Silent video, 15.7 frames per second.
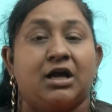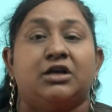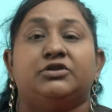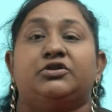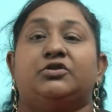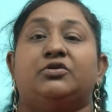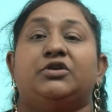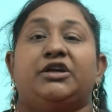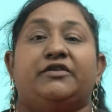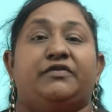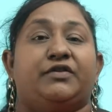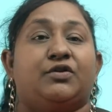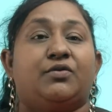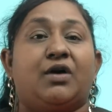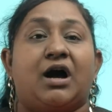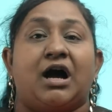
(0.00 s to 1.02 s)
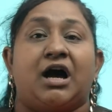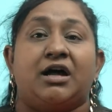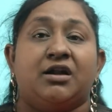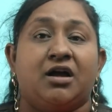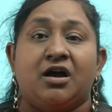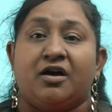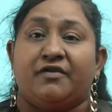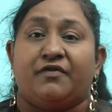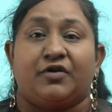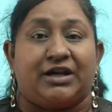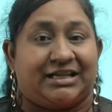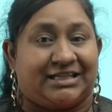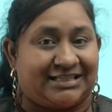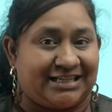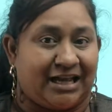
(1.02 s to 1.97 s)
So if you are, for
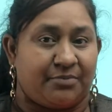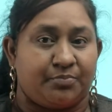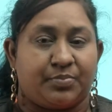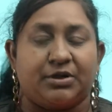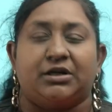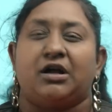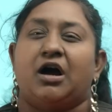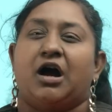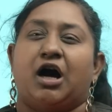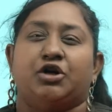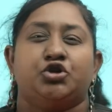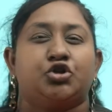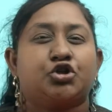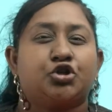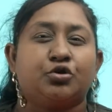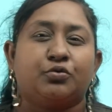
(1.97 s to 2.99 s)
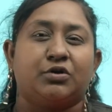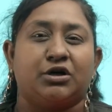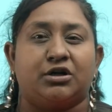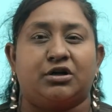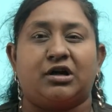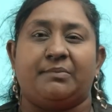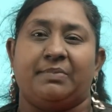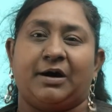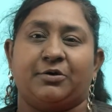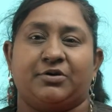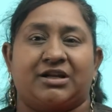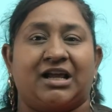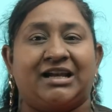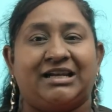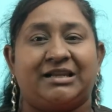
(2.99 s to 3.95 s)
example, unsure
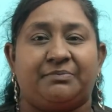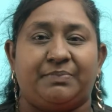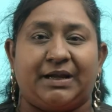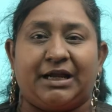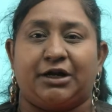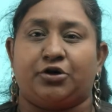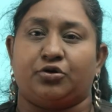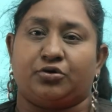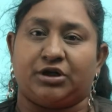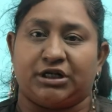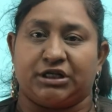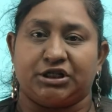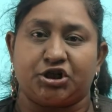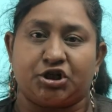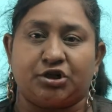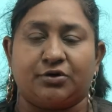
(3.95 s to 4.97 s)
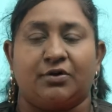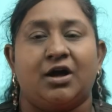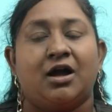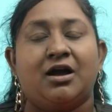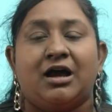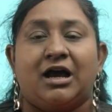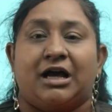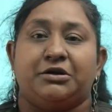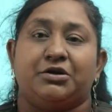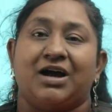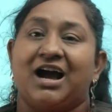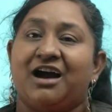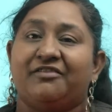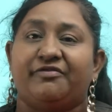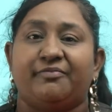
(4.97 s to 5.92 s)
about a debate or an issue and you
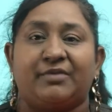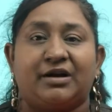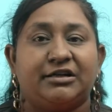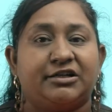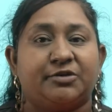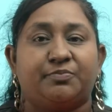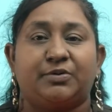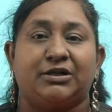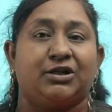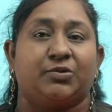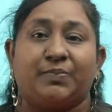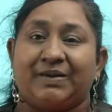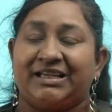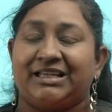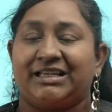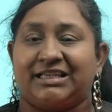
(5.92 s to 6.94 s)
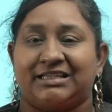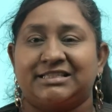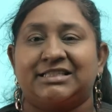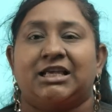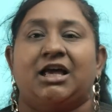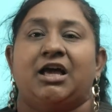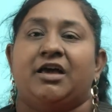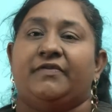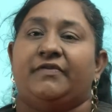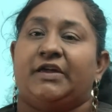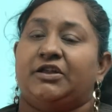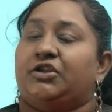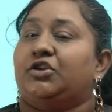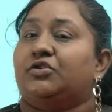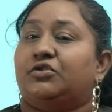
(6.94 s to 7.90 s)
have multiple opinions,
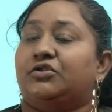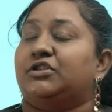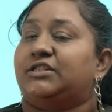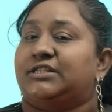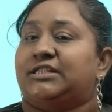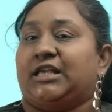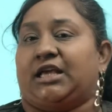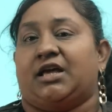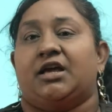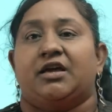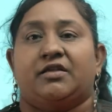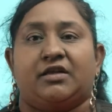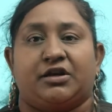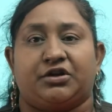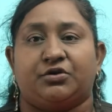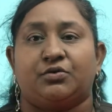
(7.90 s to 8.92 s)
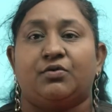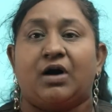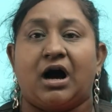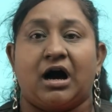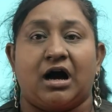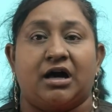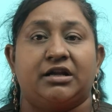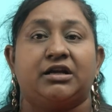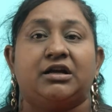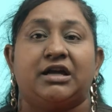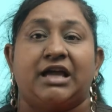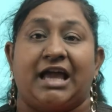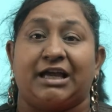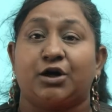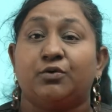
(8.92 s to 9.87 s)
then you could say that you are
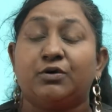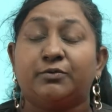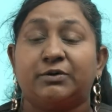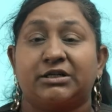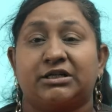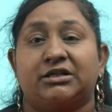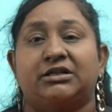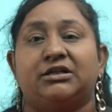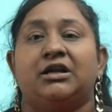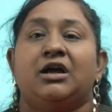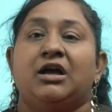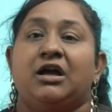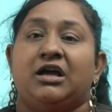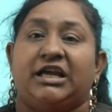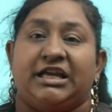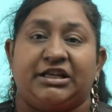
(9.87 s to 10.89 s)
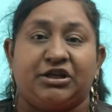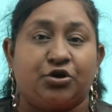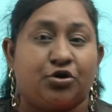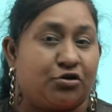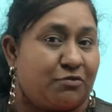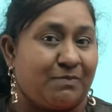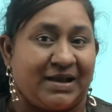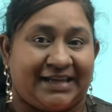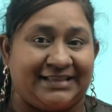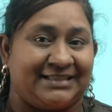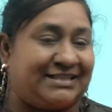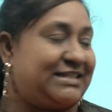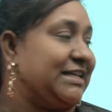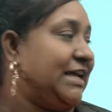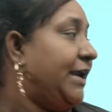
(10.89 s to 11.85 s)
equivocal in your
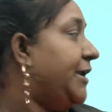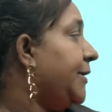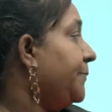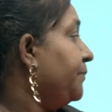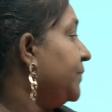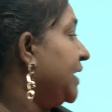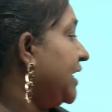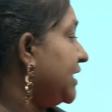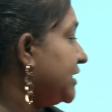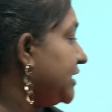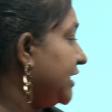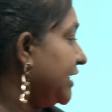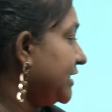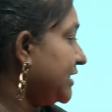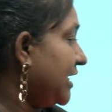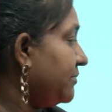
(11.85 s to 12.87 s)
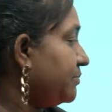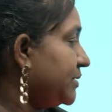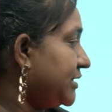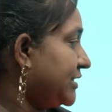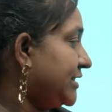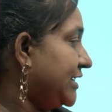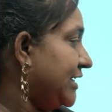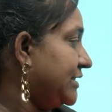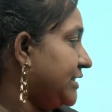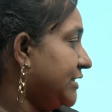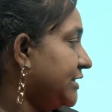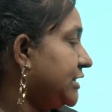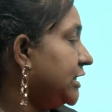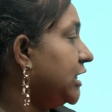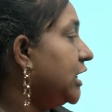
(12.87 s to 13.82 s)
mindset. Here's an example
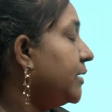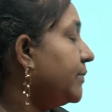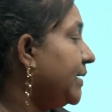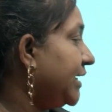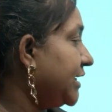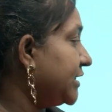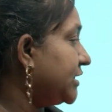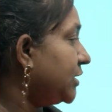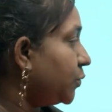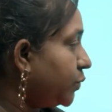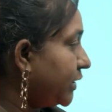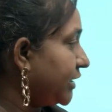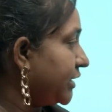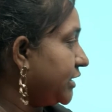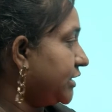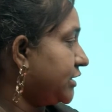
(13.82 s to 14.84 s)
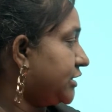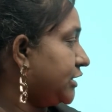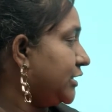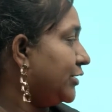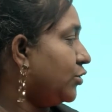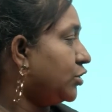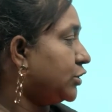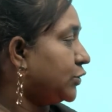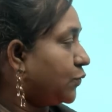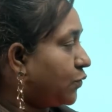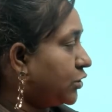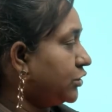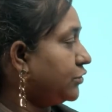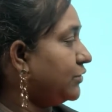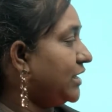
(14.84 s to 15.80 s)
sentence. Because the witness did not
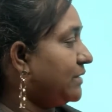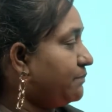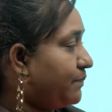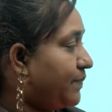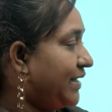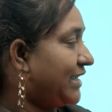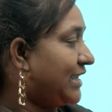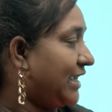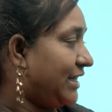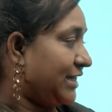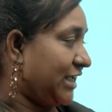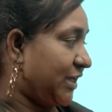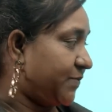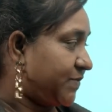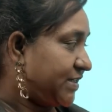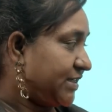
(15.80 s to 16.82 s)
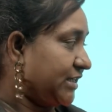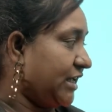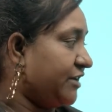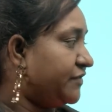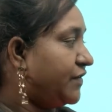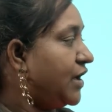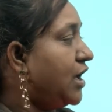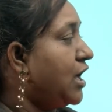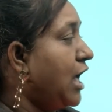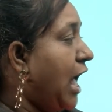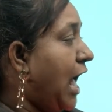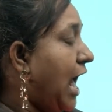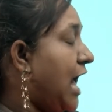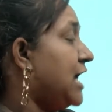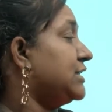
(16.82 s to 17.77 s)
want to implicate himself
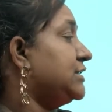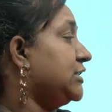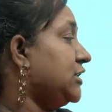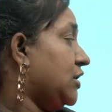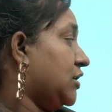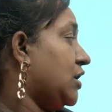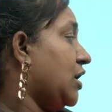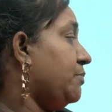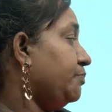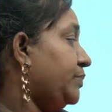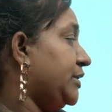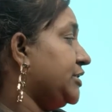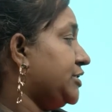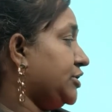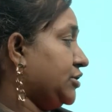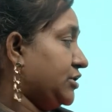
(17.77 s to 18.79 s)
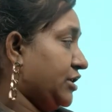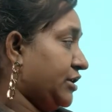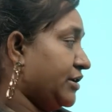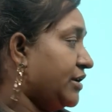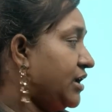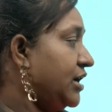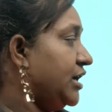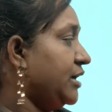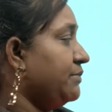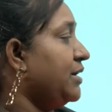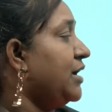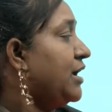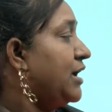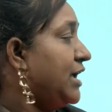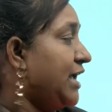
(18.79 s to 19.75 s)
as an accomplice to the crime,
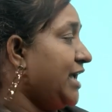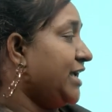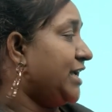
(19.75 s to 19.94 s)
he